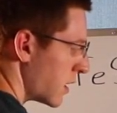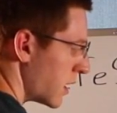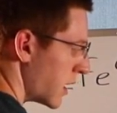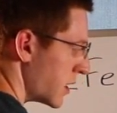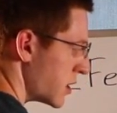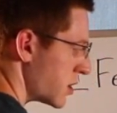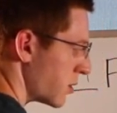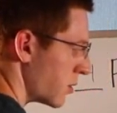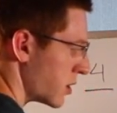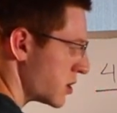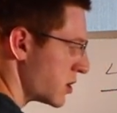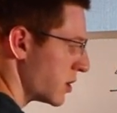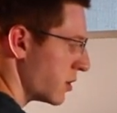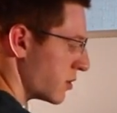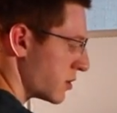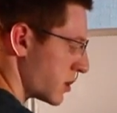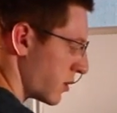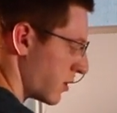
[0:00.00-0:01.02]
into a
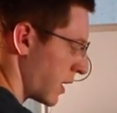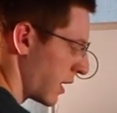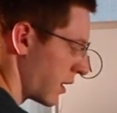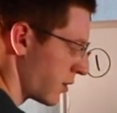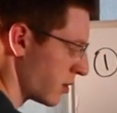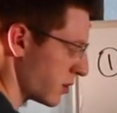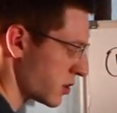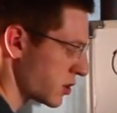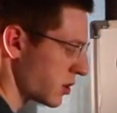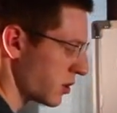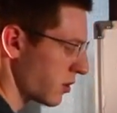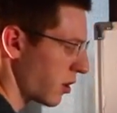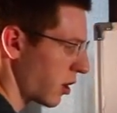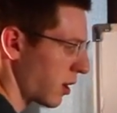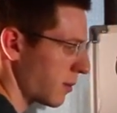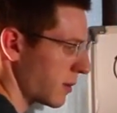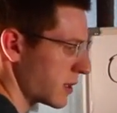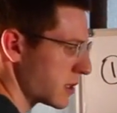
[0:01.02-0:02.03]
2. So now there's 2
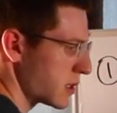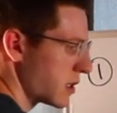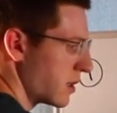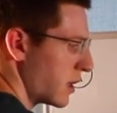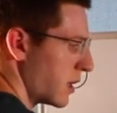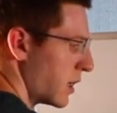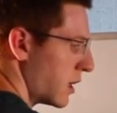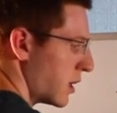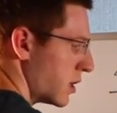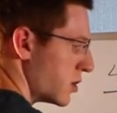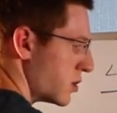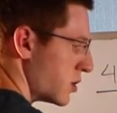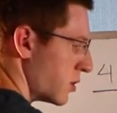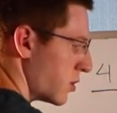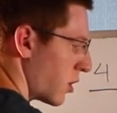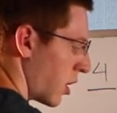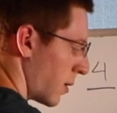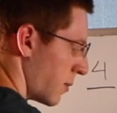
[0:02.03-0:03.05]
carbons,
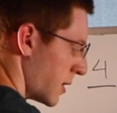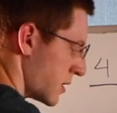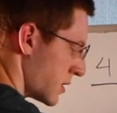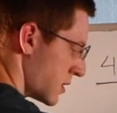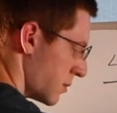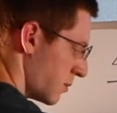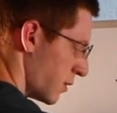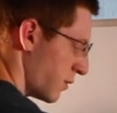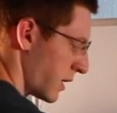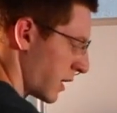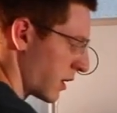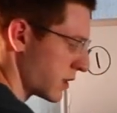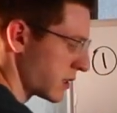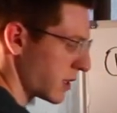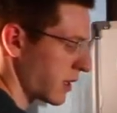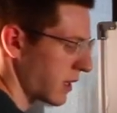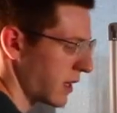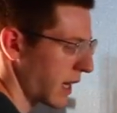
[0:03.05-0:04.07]
2 carbons. Moving
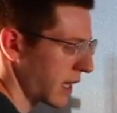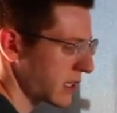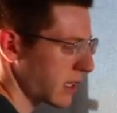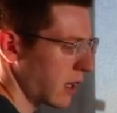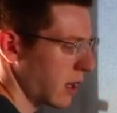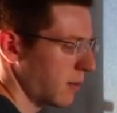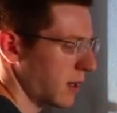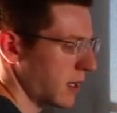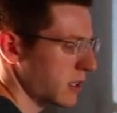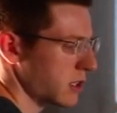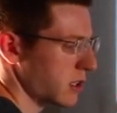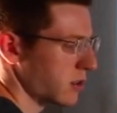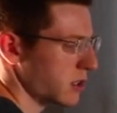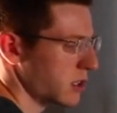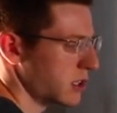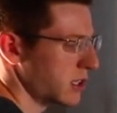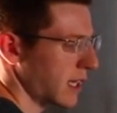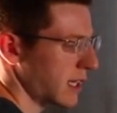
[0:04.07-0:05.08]
on to the next element, so
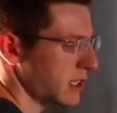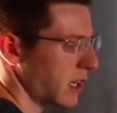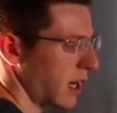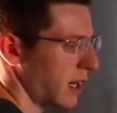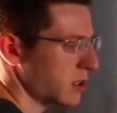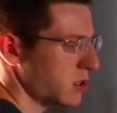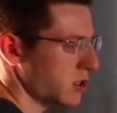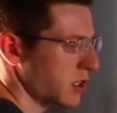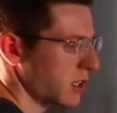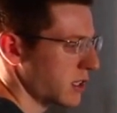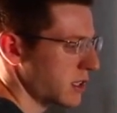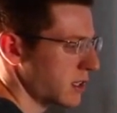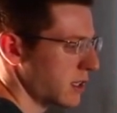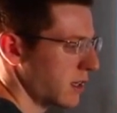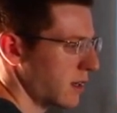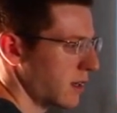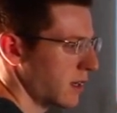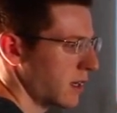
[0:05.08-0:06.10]
6 hydrogens,